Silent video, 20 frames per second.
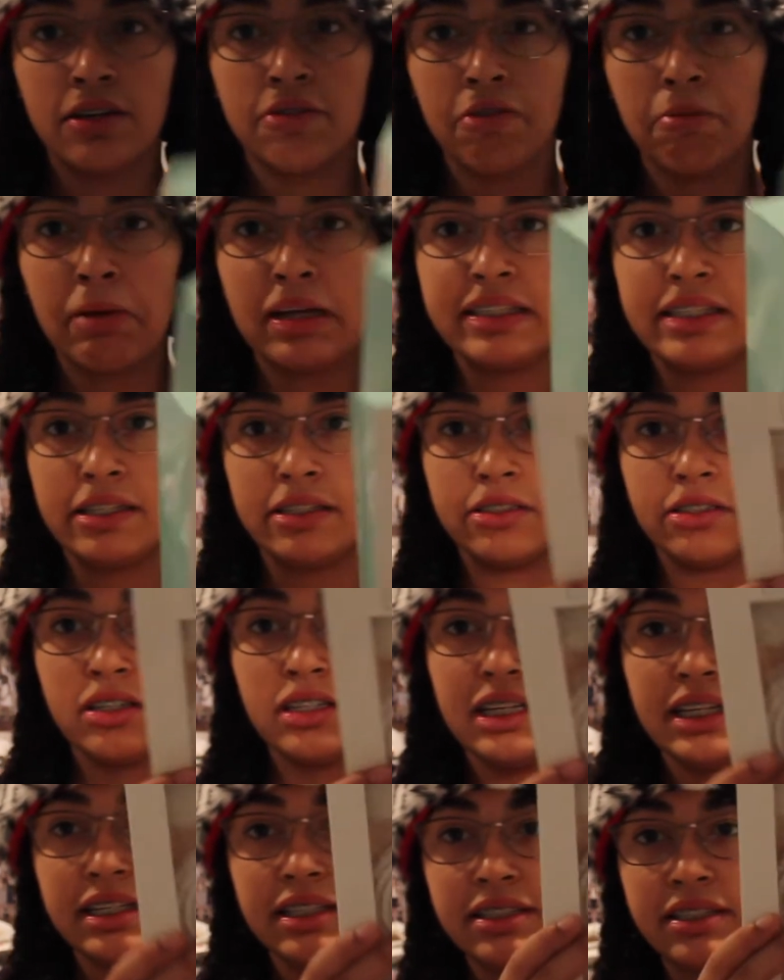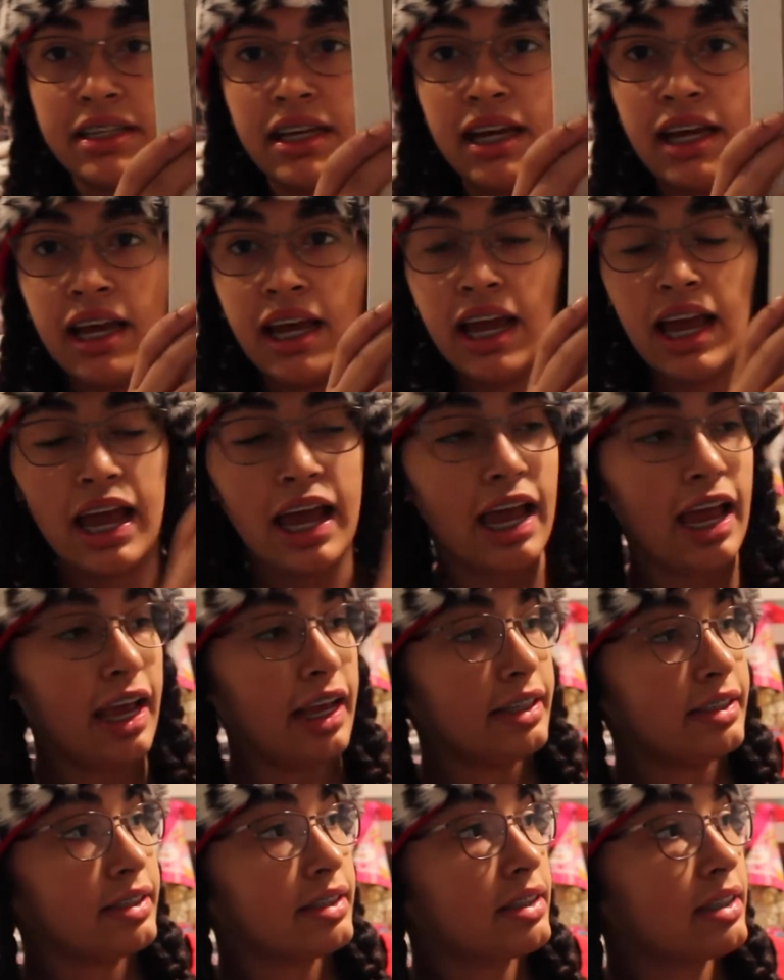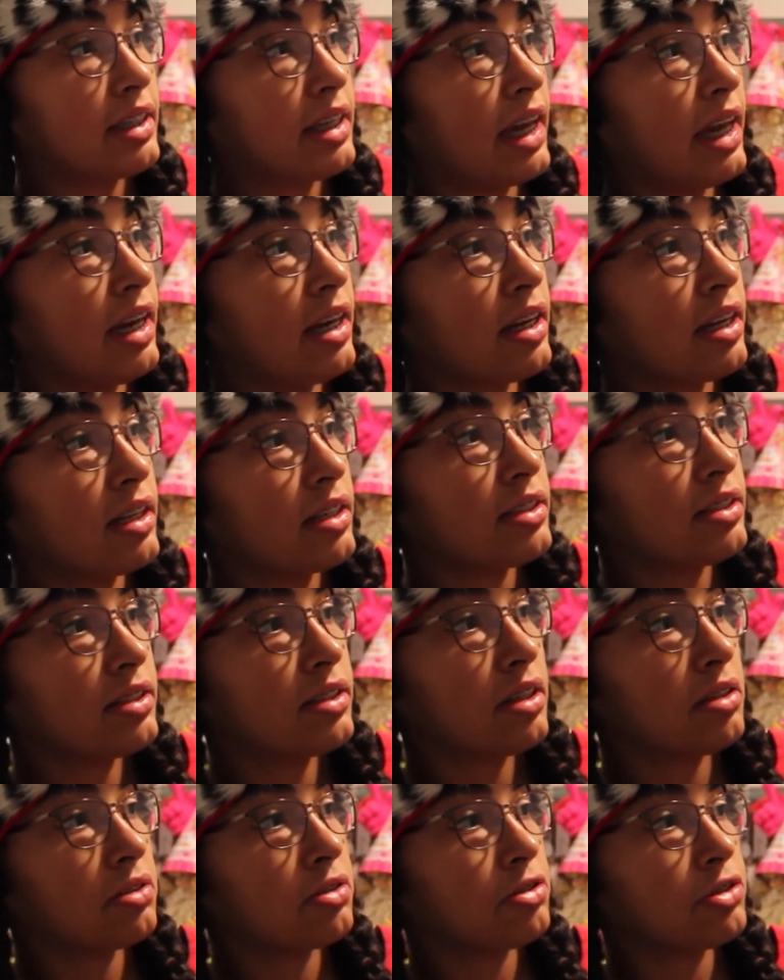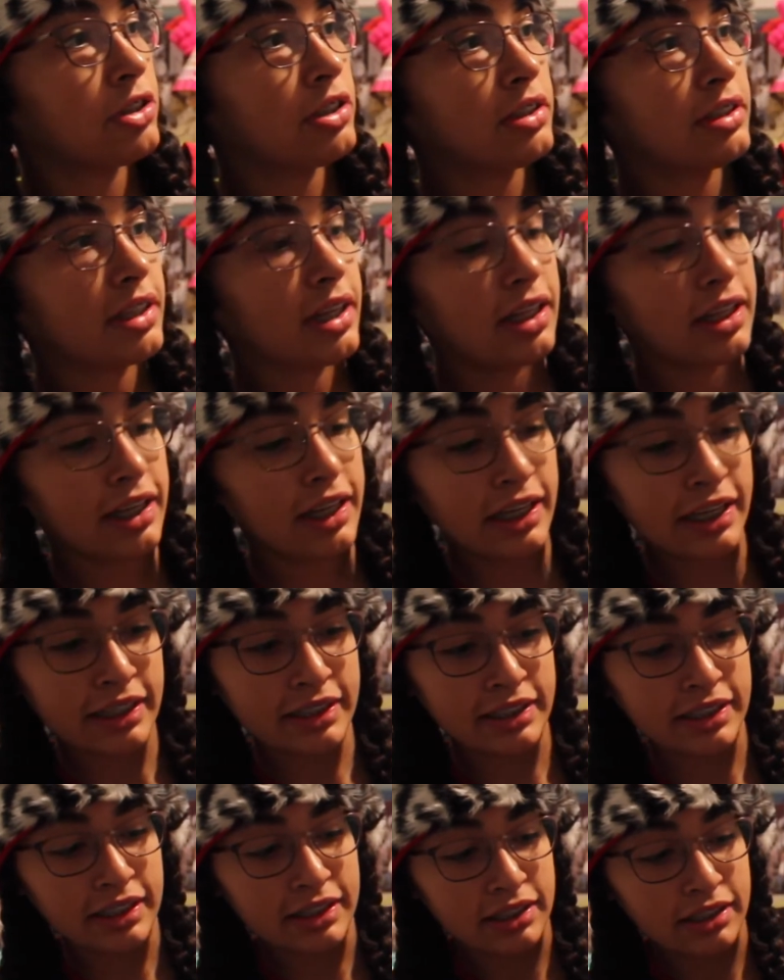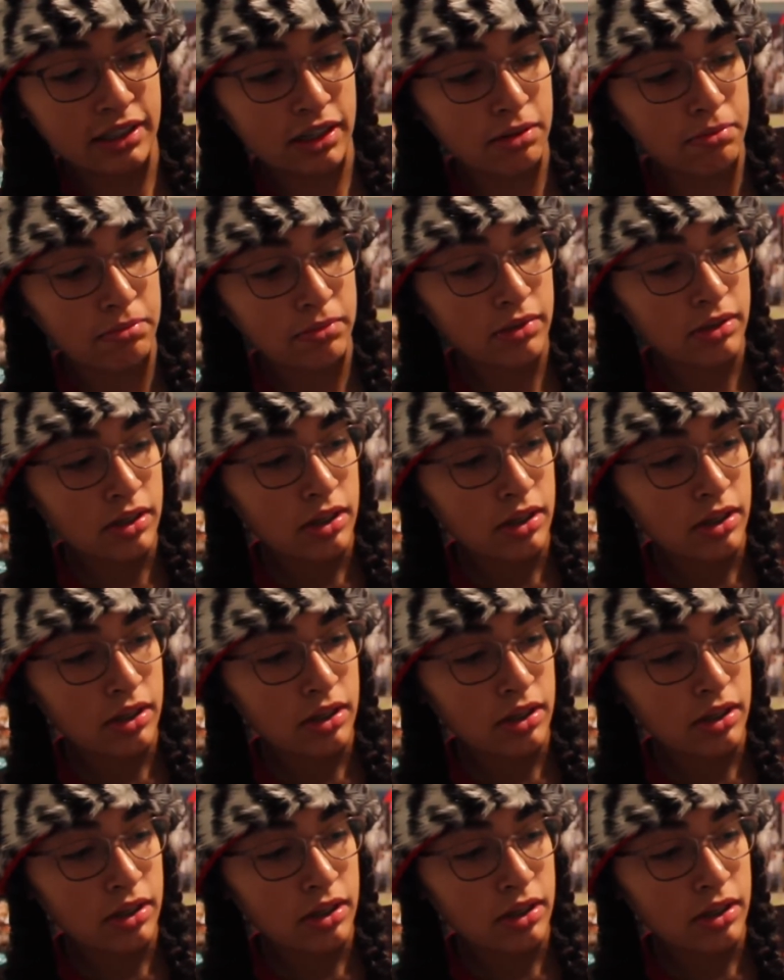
for my sister, is a Skin Solutions cleaning system.